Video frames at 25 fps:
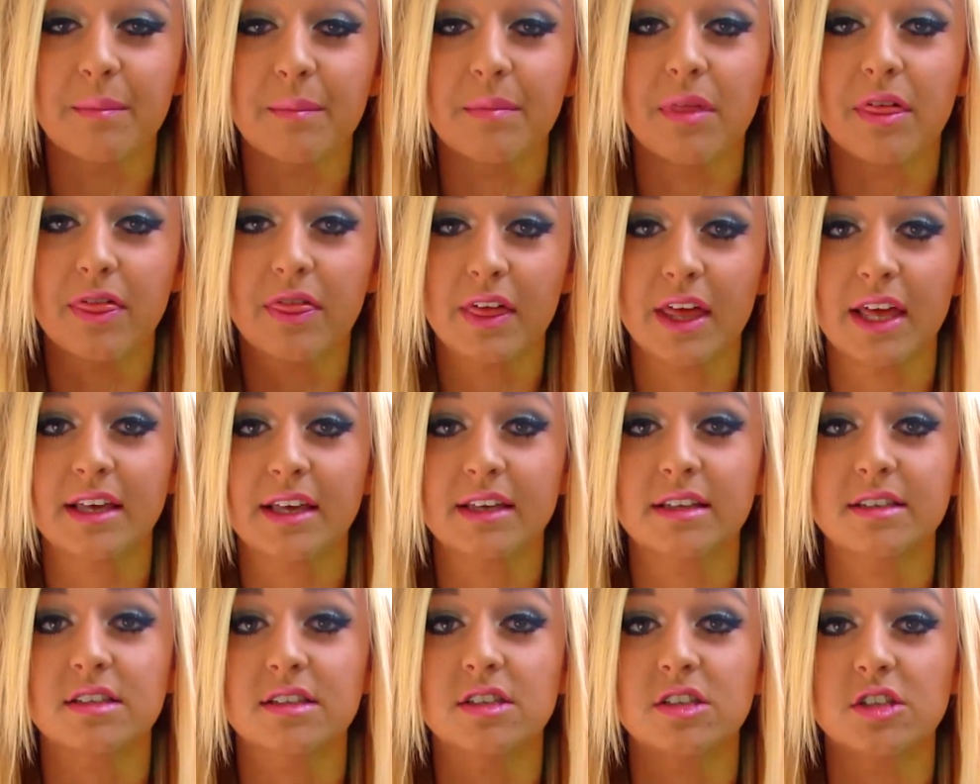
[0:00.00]

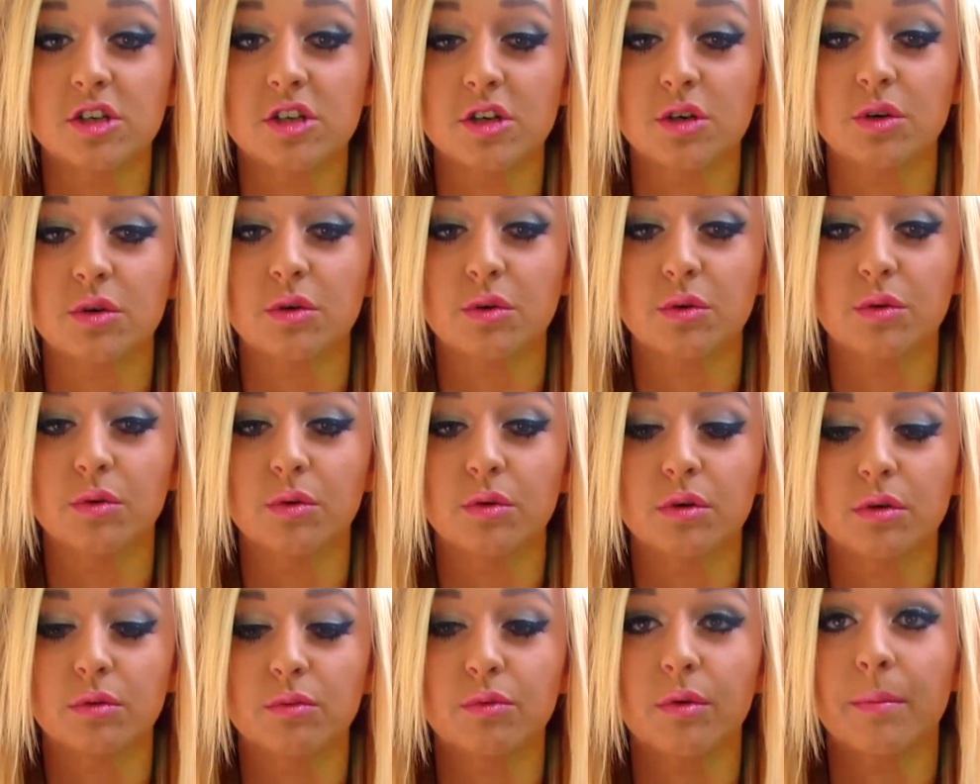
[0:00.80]
things
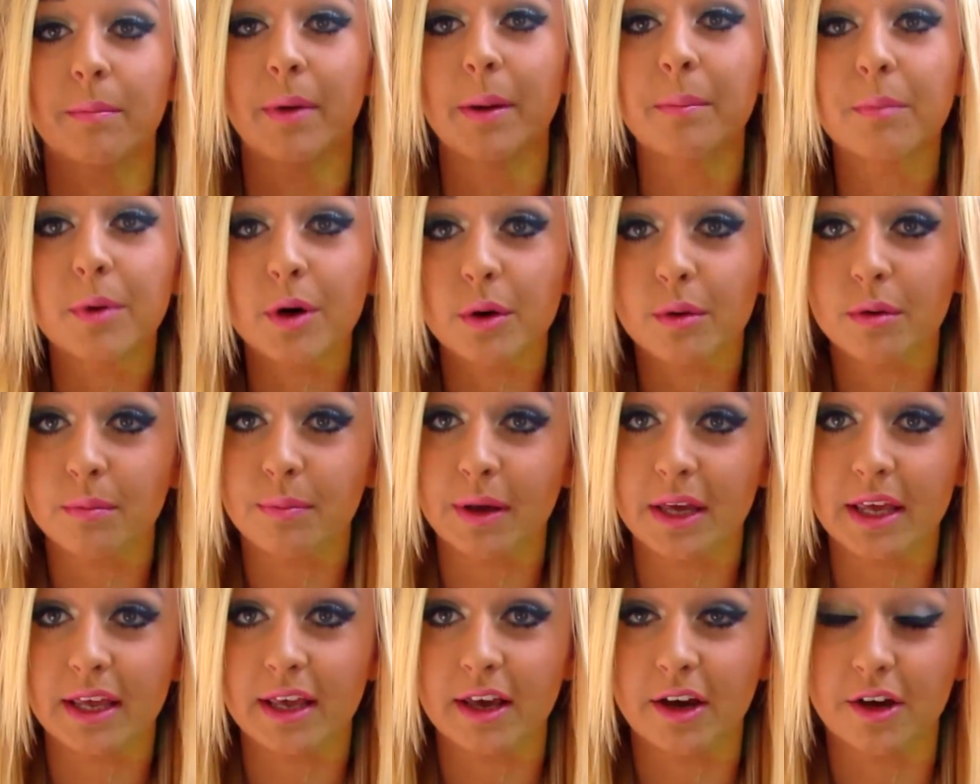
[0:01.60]
to remember when
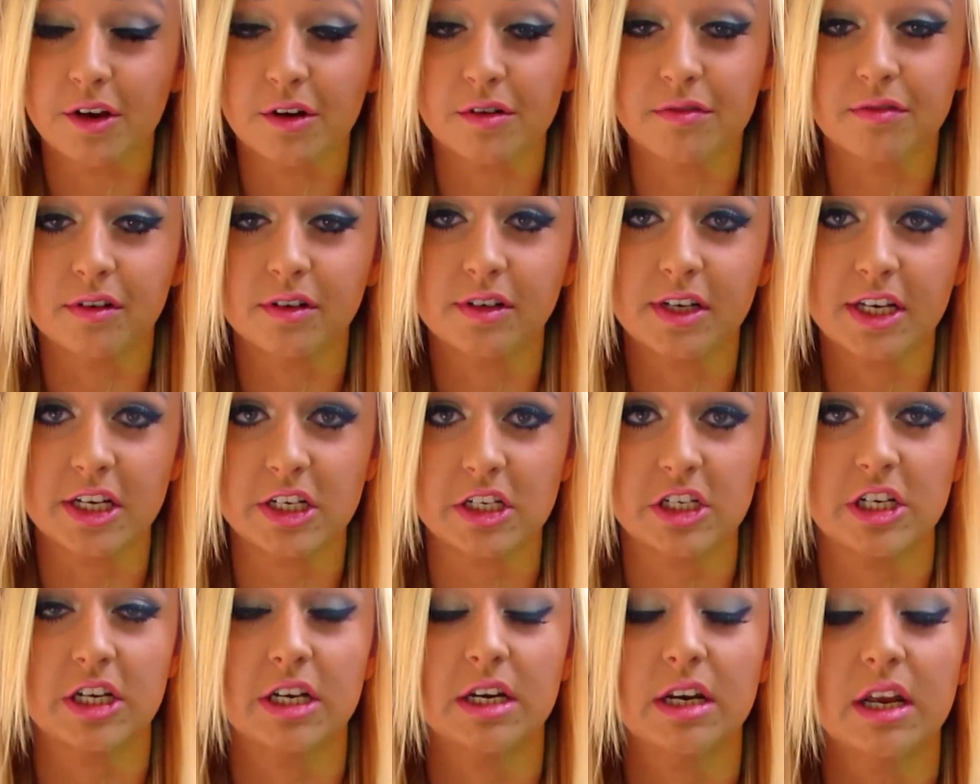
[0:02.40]
picking out your
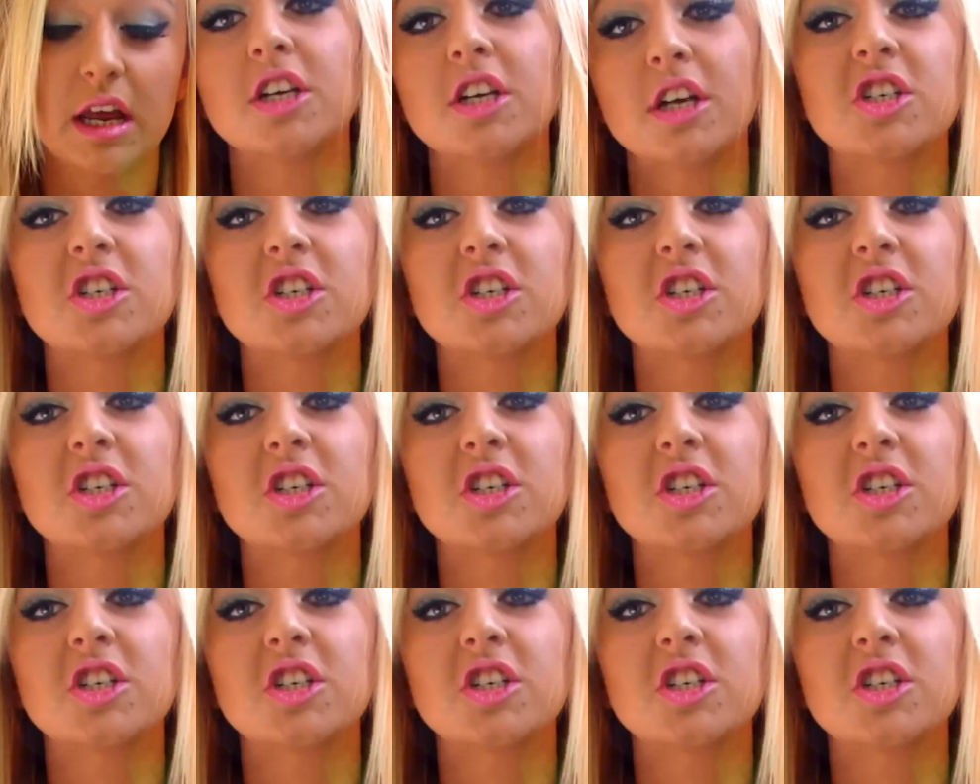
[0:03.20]
foundation.